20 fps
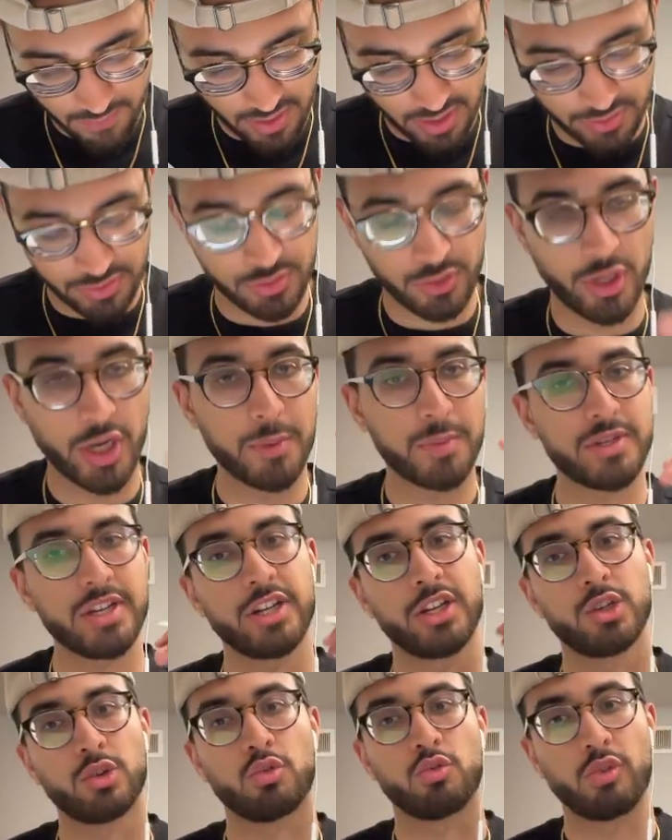a 30%
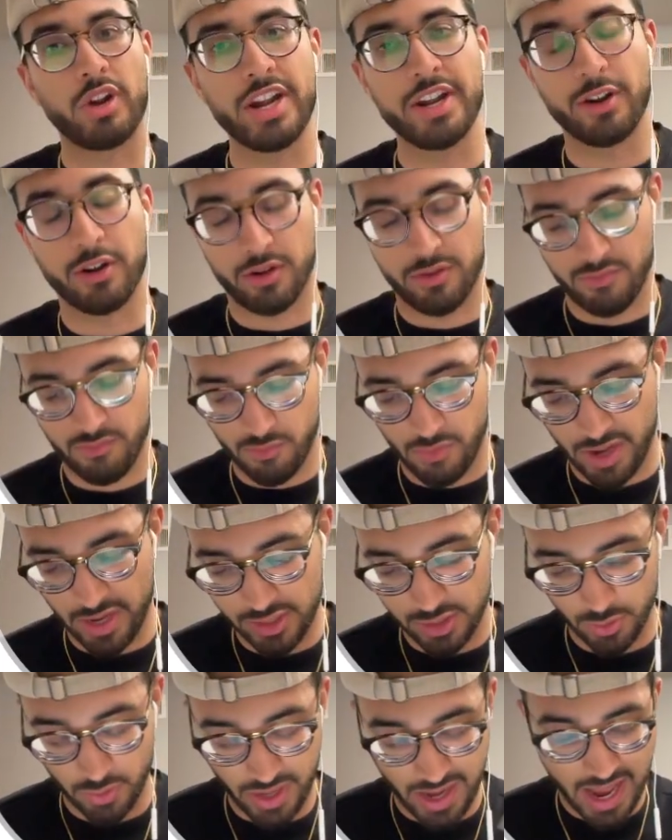greater, right?
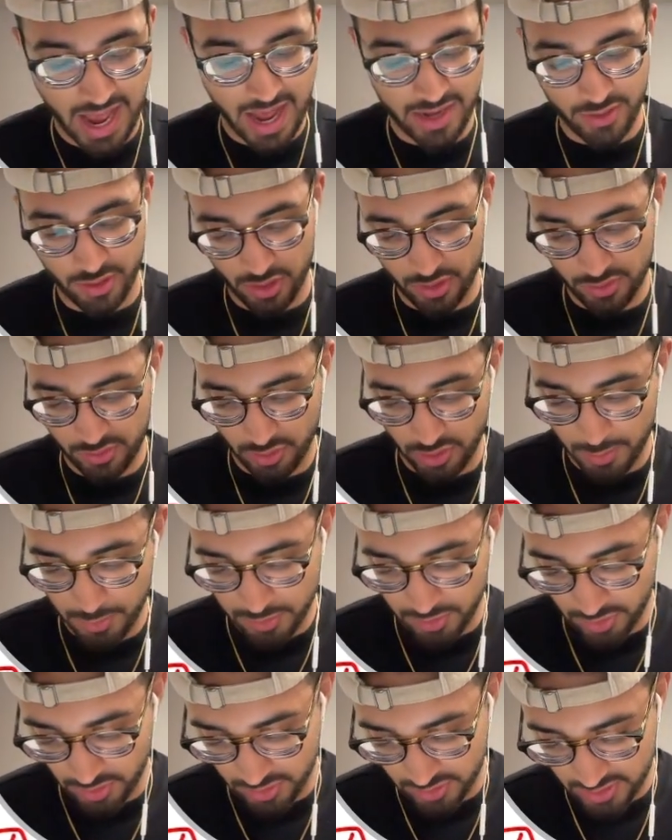So we're adding on
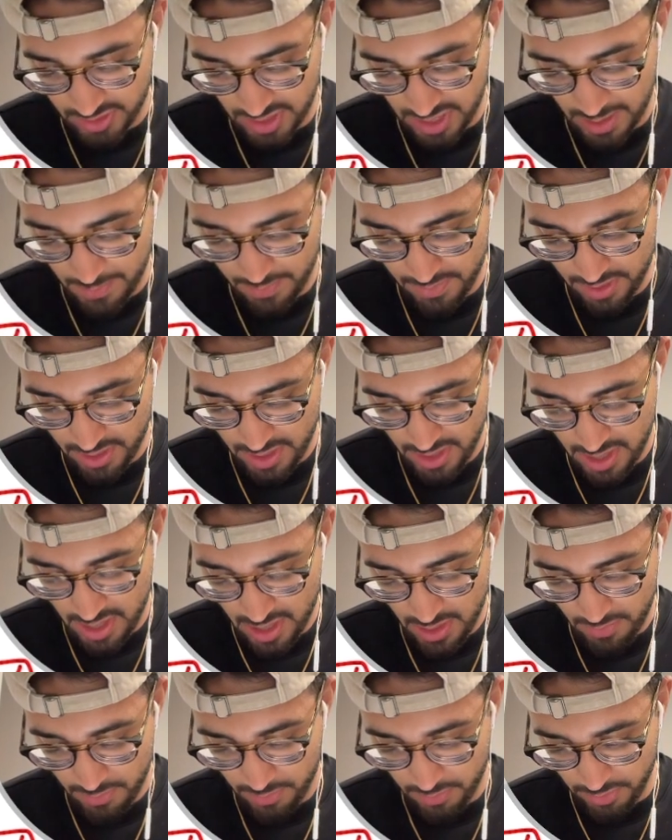30% on top,
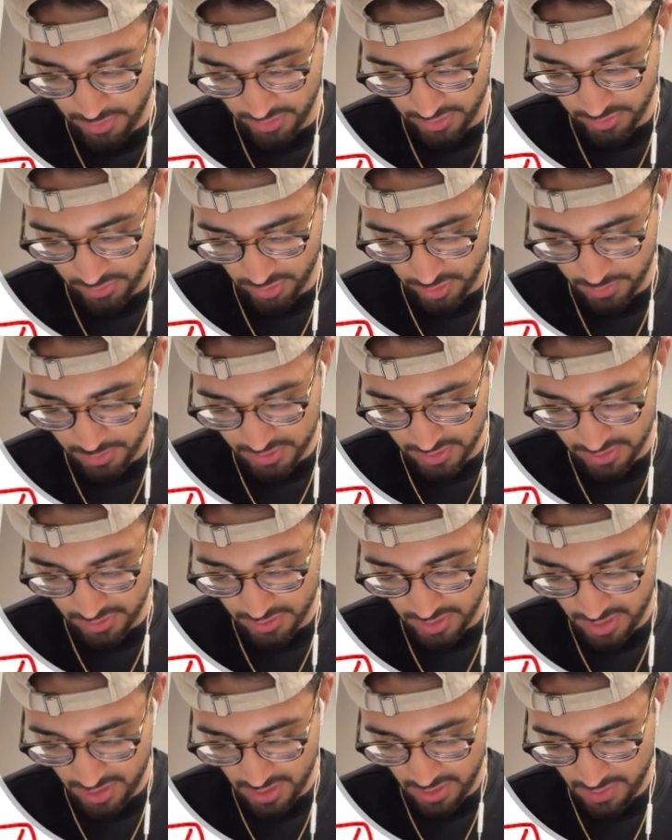putting a 30%
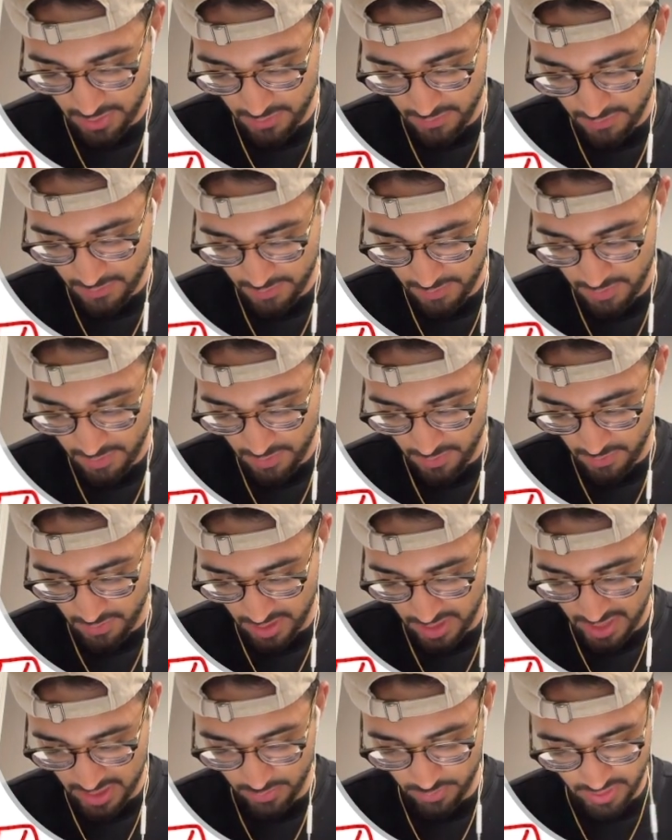there,
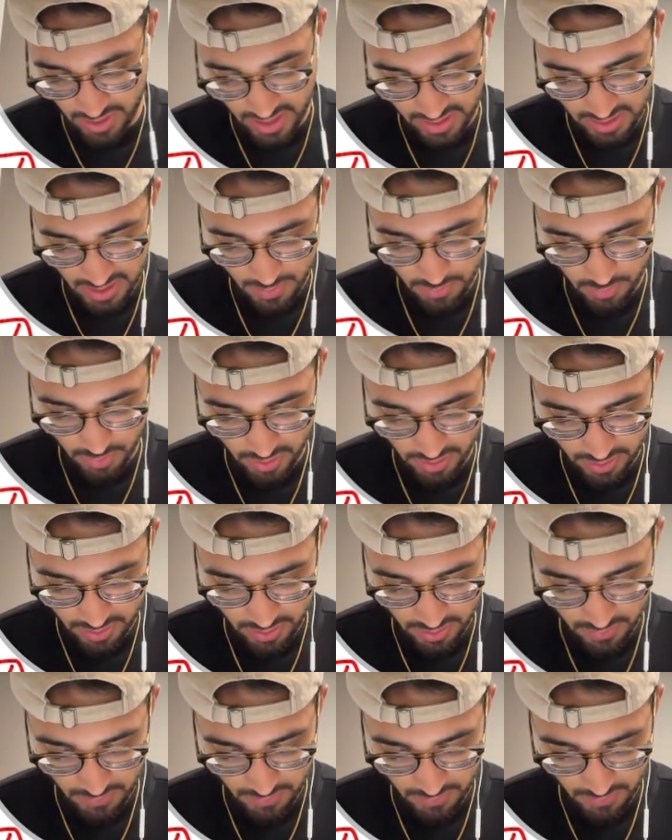and then we end up with